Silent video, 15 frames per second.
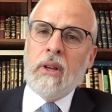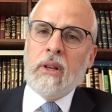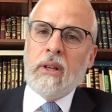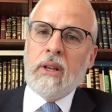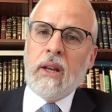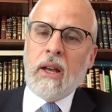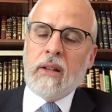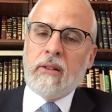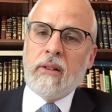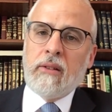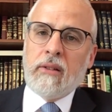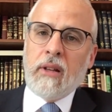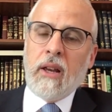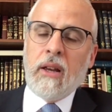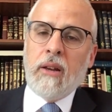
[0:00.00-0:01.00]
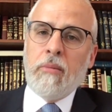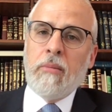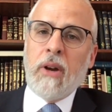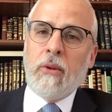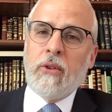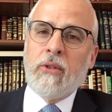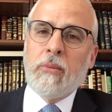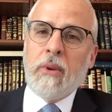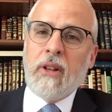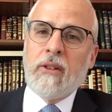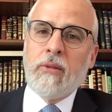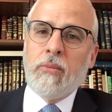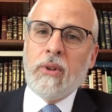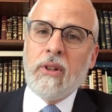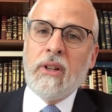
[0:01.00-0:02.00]
He had to say, my
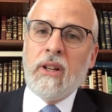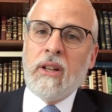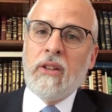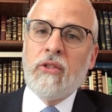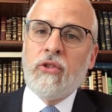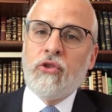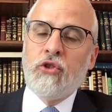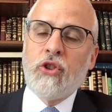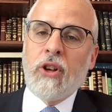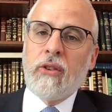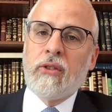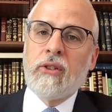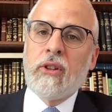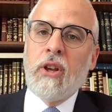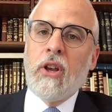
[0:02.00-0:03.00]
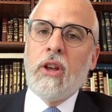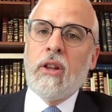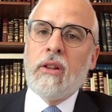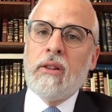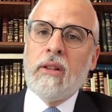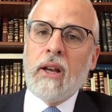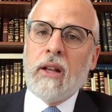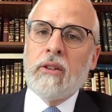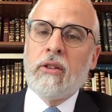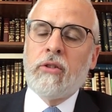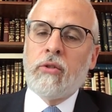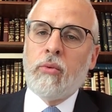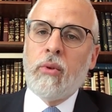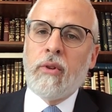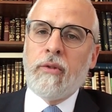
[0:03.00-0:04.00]
responsibility isn't just not
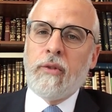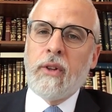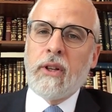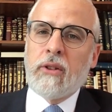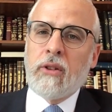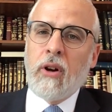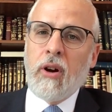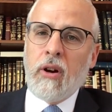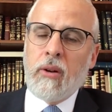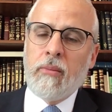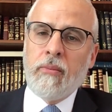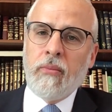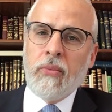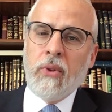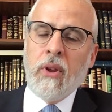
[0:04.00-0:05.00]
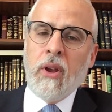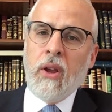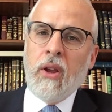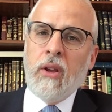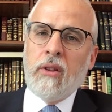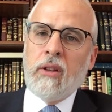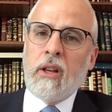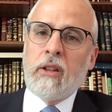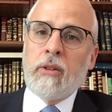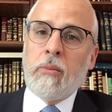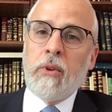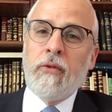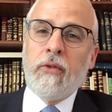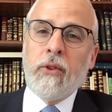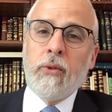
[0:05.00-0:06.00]
to inflict harm, not to
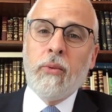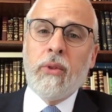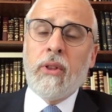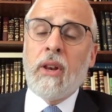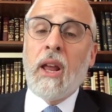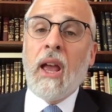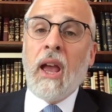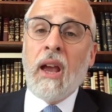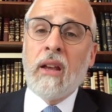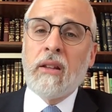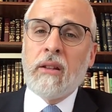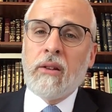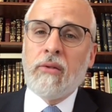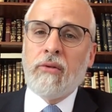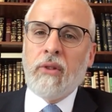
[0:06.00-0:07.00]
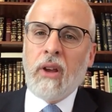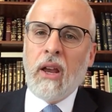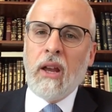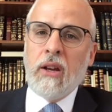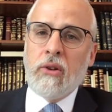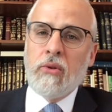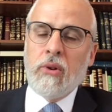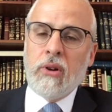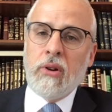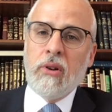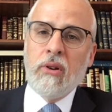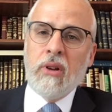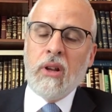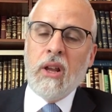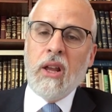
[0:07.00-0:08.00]
be filled with an active hatred,
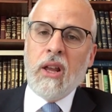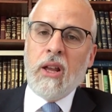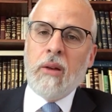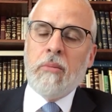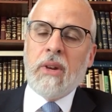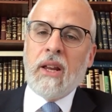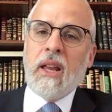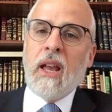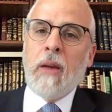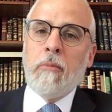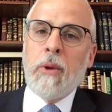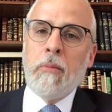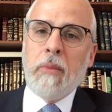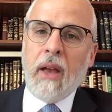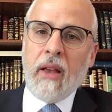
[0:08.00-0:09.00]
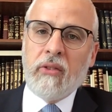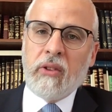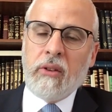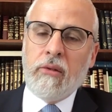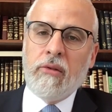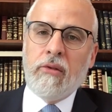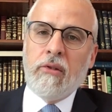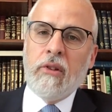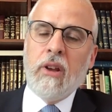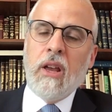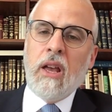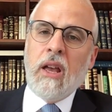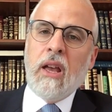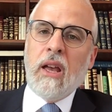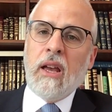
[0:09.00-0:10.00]
but I can't be passive.
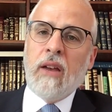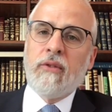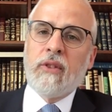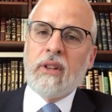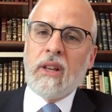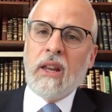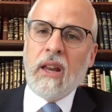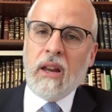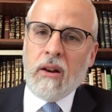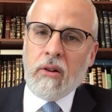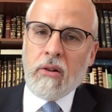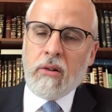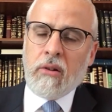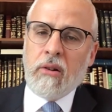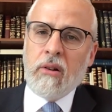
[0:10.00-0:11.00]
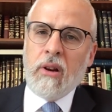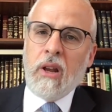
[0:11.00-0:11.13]
I have to care.